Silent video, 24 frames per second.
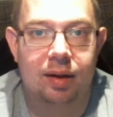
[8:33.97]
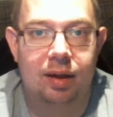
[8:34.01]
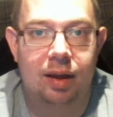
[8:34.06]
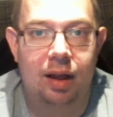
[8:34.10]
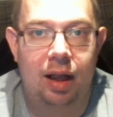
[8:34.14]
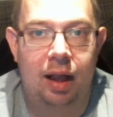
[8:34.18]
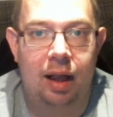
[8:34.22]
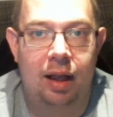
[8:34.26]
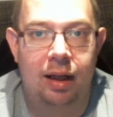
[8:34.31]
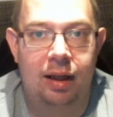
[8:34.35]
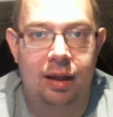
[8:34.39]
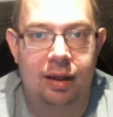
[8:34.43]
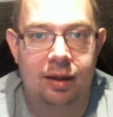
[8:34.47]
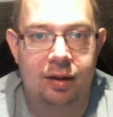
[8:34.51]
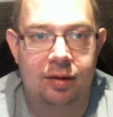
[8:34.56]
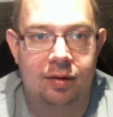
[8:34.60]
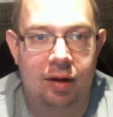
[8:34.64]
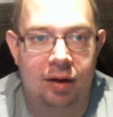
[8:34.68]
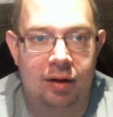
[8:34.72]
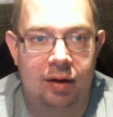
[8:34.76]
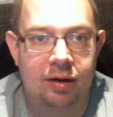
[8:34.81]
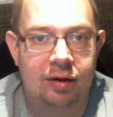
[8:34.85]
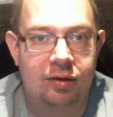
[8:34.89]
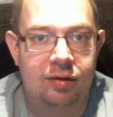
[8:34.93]
and
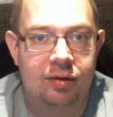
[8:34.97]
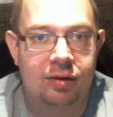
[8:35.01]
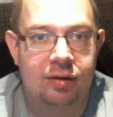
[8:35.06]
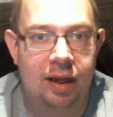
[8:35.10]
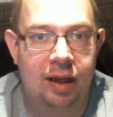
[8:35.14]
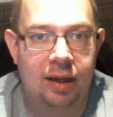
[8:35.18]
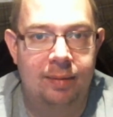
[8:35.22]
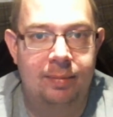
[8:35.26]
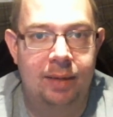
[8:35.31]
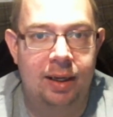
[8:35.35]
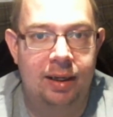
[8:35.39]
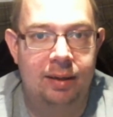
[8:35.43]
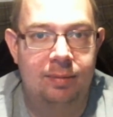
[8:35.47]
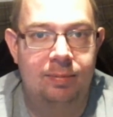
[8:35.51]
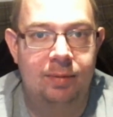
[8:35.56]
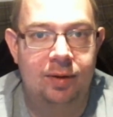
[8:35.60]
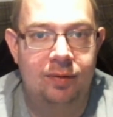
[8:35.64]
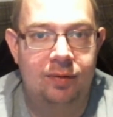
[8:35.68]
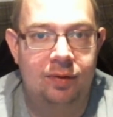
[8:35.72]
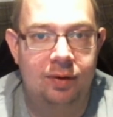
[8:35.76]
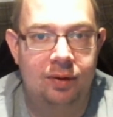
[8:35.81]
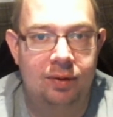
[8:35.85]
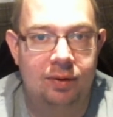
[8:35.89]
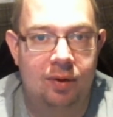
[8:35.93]
at least they made me
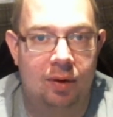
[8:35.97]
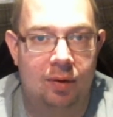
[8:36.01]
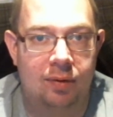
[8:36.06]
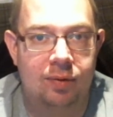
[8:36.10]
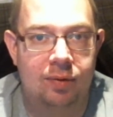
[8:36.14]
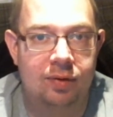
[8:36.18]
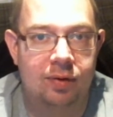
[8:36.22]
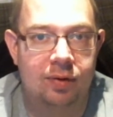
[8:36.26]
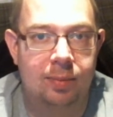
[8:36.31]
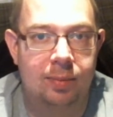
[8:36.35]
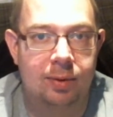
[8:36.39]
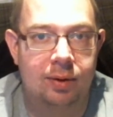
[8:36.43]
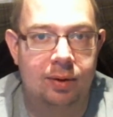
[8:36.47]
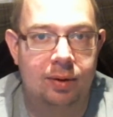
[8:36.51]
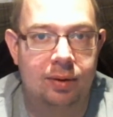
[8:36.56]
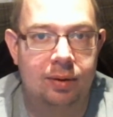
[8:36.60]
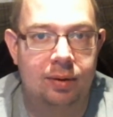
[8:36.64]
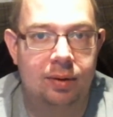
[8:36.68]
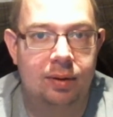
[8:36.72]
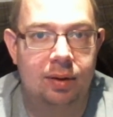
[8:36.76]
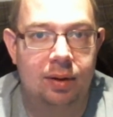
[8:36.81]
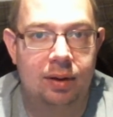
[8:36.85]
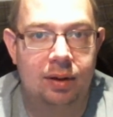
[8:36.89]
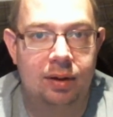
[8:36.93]
feel
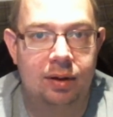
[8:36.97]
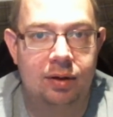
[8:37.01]
comfortable.